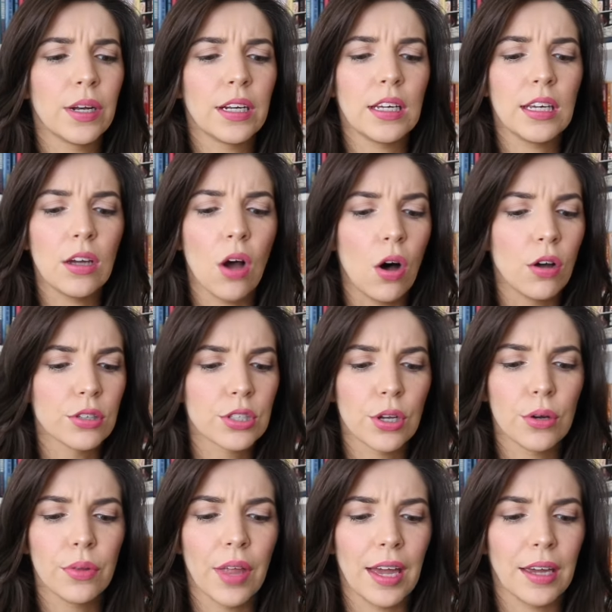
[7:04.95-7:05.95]
And he
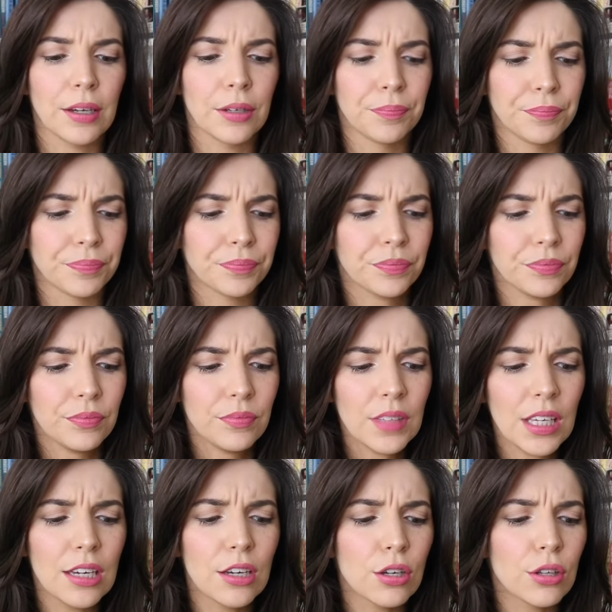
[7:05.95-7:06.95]
also like
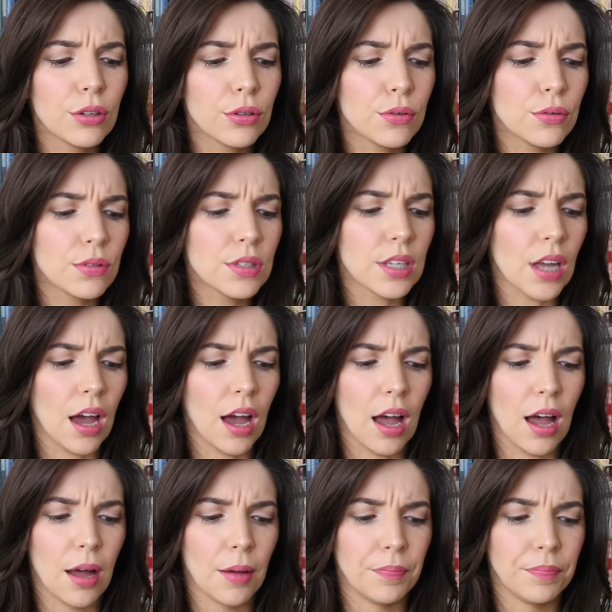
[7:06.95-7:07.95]
includes
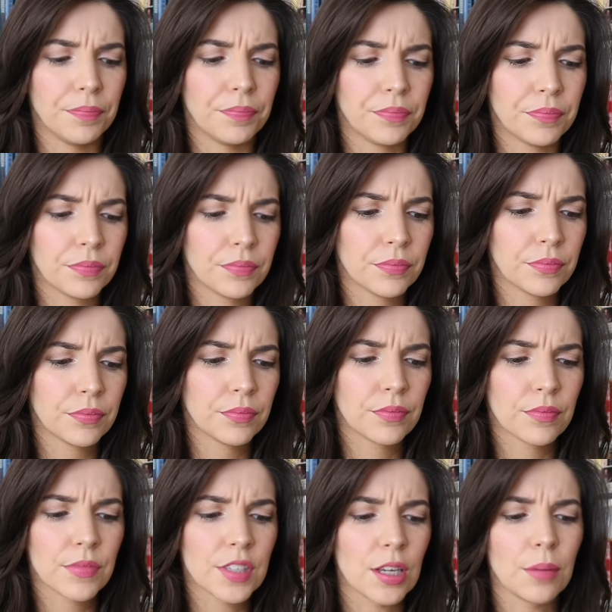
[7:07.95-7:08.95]

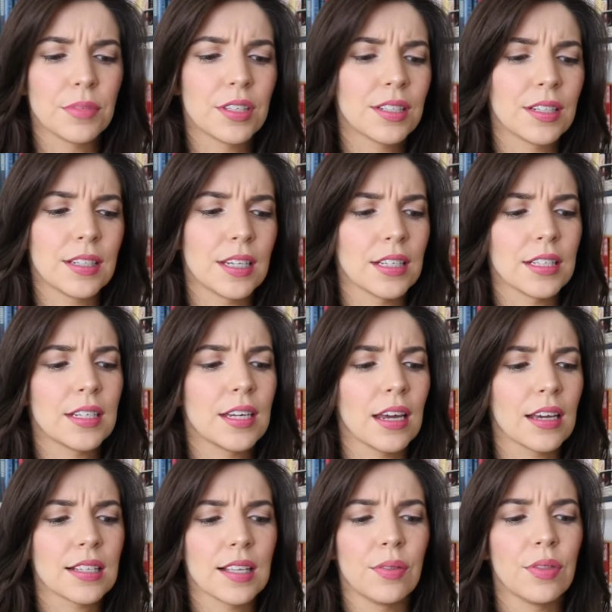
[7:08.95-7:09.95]
some
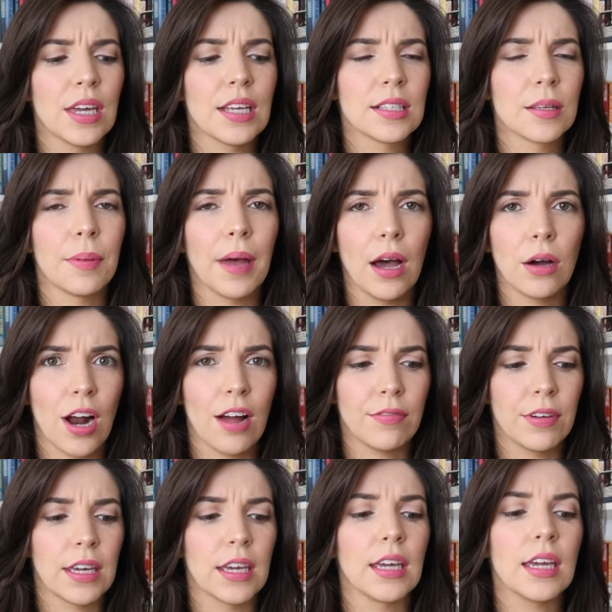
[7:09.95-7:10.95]
statistics and things about
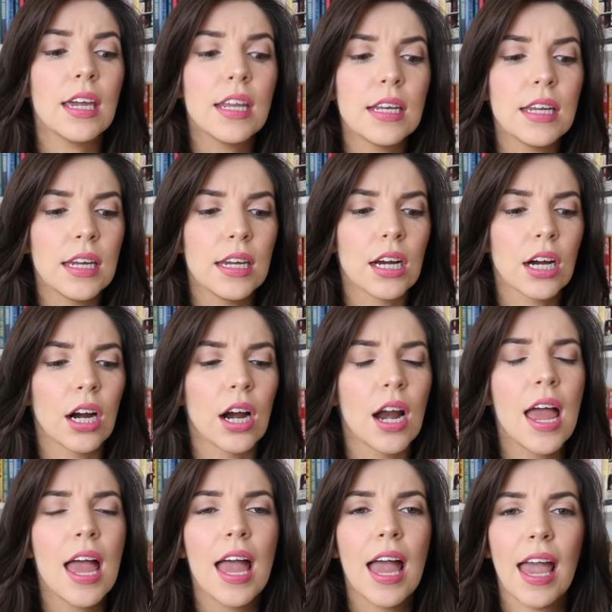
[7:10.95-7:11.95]
trafficking in here.
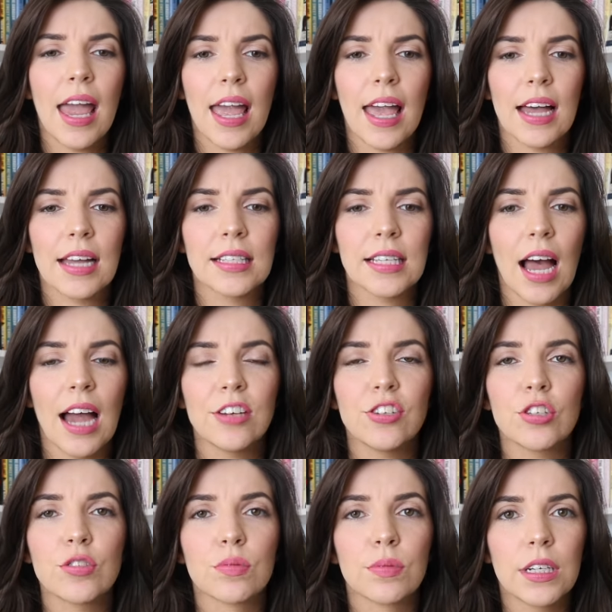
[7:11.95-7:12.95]
And I
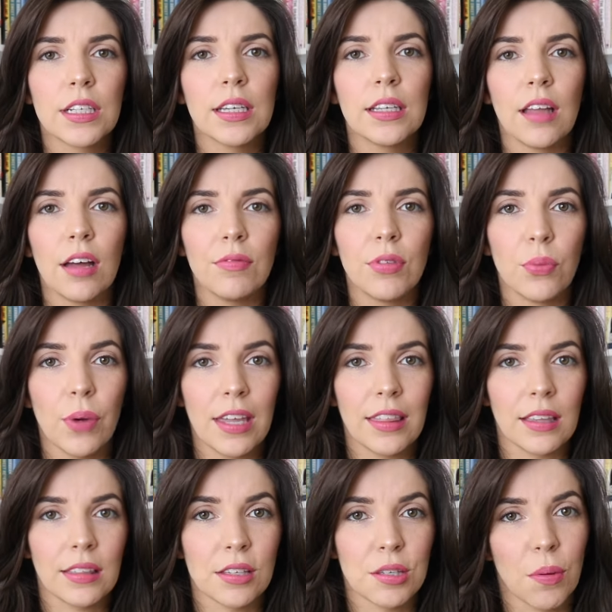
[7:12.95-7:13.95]
just really love the way
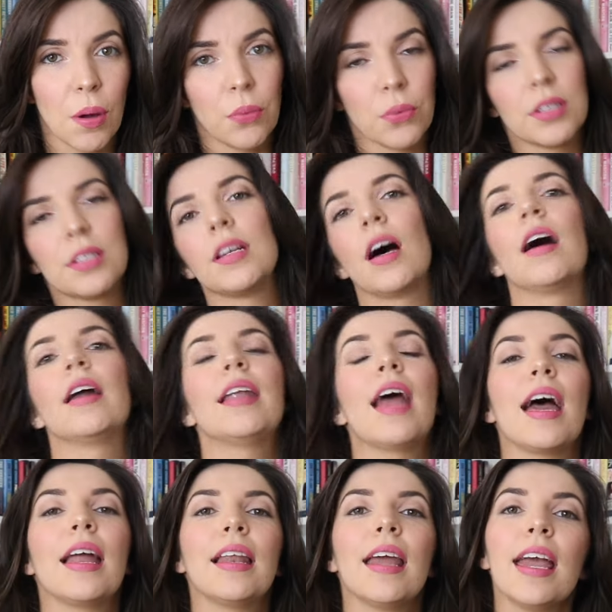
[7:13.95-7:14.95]
that this one was done
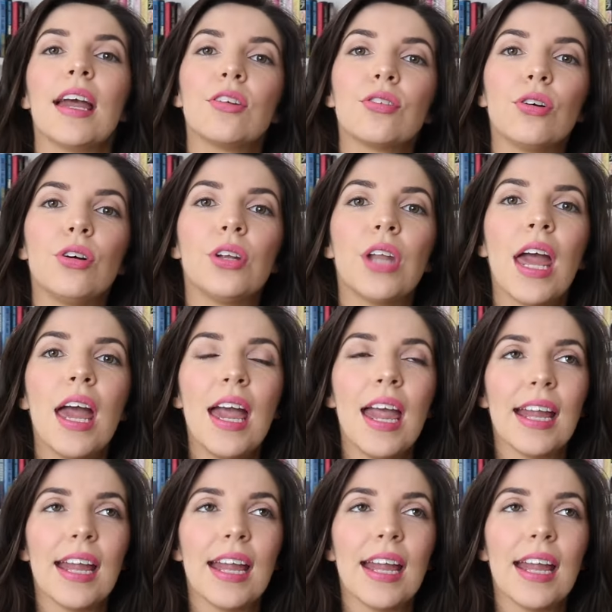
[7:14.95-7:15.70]
and handled.